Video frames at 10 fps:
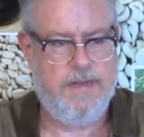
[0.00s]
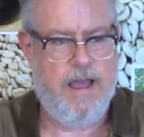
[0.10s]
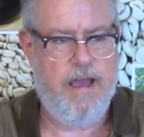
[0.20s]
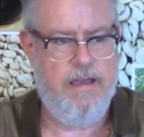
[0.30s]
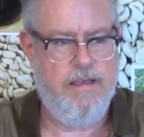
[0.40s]

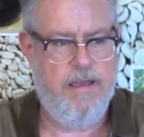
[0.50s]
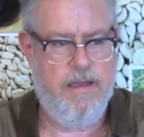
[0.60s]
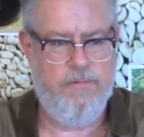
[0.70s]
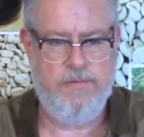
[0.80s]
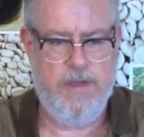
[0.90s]
I
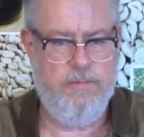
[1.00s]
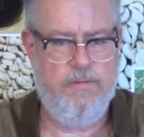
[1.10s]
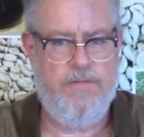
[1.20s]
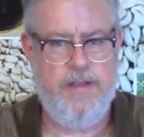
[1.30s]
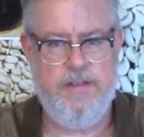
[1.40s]
got was able
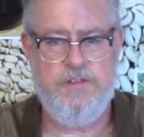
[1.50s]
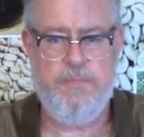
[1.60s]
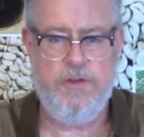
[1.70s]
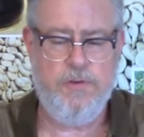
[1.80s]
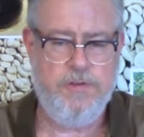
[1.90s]
to find this
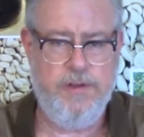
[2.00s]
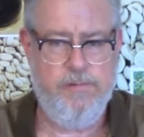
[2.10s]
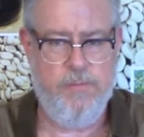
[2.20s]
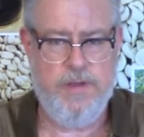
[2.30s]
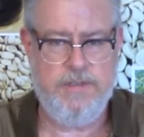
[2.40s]
specialty
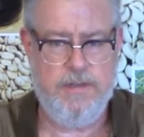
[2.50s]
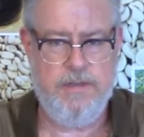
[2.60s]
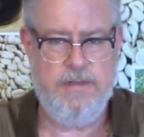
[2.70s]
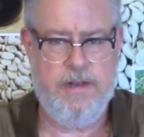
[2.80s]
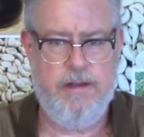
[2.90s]

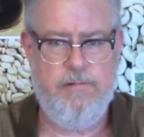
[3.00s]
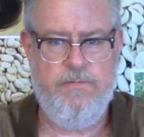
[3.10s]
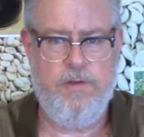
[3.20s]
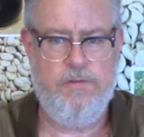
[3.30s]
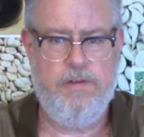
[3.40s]
Robusta that I
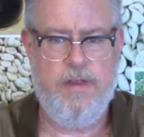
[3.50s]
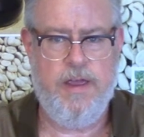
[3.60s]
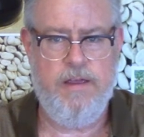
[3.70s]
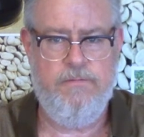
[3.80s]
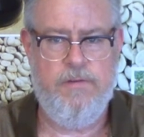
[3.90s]
reviewed
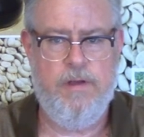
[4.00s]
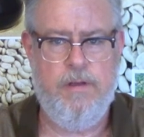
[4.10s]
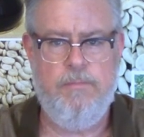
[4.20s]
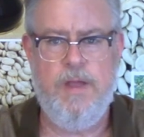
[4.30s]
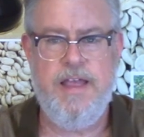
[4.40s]
today
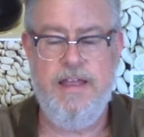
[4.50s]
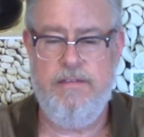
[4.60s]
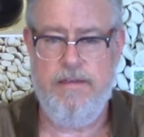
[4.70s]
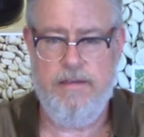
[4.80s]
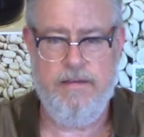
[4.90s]
from
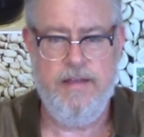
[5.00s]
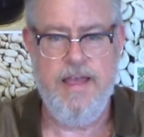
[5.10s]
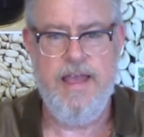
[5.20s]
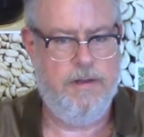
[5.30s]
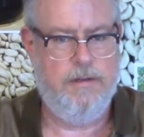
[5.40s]
India.
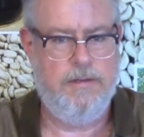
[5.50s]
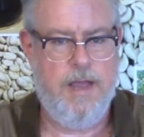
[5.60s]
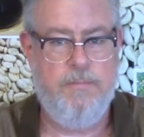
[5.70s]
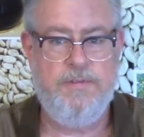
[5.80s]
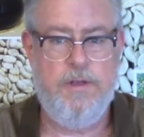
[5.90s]
Uh,
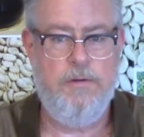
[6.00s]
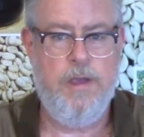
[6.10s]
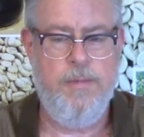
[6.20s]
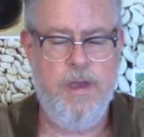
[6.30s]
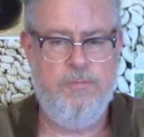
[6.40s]
episode
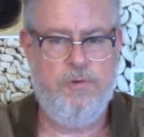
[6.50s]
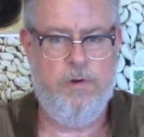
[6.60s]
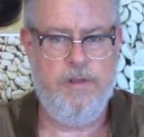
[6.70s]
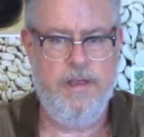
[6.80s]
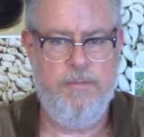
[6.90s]
coming up
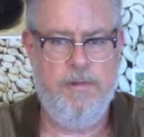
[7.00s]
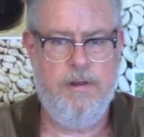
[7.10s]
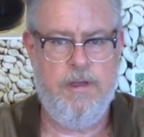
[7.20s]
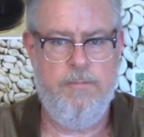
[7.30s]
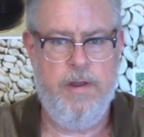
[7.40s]
shortly, I'm going
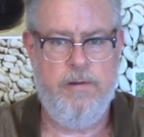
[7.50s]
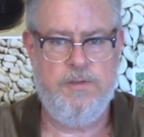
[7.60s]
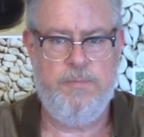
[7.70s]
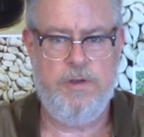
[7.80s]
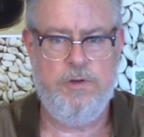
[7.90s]
to compare a
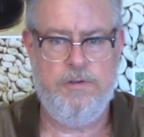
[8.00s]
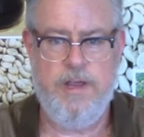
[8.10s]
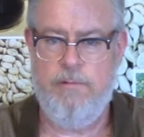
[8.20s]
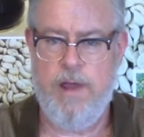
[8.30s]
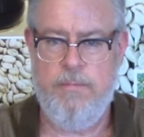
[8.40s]
specialty
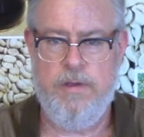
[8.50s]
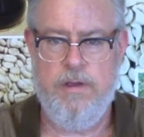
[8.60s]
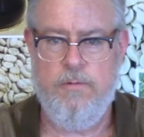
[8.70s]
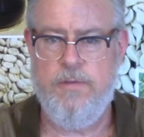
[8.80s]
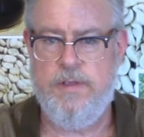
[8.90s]

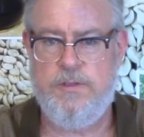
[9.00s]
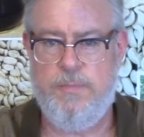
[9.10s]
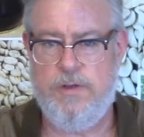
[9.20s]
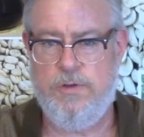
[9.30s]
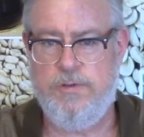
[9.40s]
Arabica with a
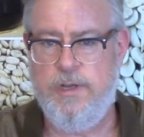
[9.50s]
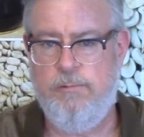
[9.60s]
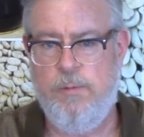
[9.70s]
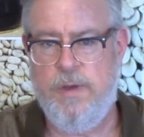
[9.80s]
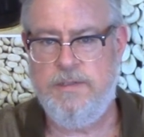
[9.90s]
specialty
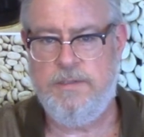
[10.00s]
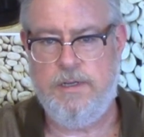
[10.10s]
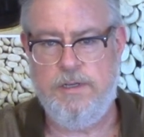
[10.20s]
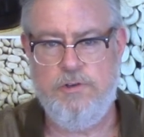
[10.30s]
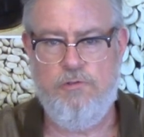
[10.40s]
Robusta,
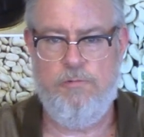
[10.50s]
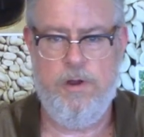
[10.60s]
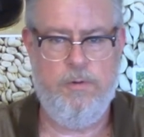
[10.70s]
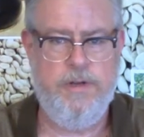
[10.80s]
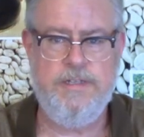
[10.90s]

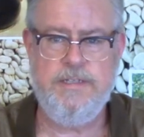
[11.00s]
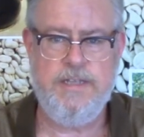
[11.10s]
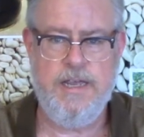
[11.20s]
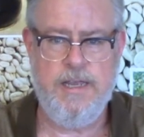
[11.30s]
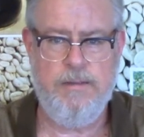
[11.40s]
grown in the
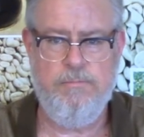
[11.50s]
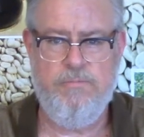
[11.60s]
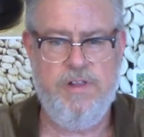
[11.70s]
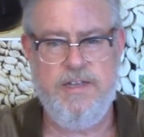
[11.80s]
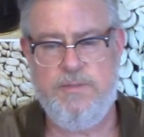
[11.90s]
same
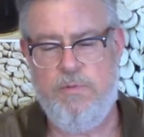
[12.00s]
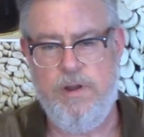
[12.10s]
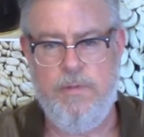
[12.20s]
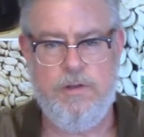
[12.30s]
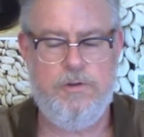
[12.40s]
place
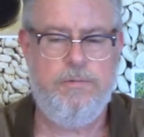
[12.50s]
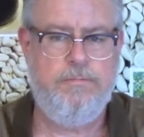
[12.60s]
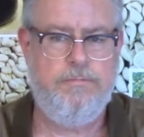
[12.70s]
pretty much,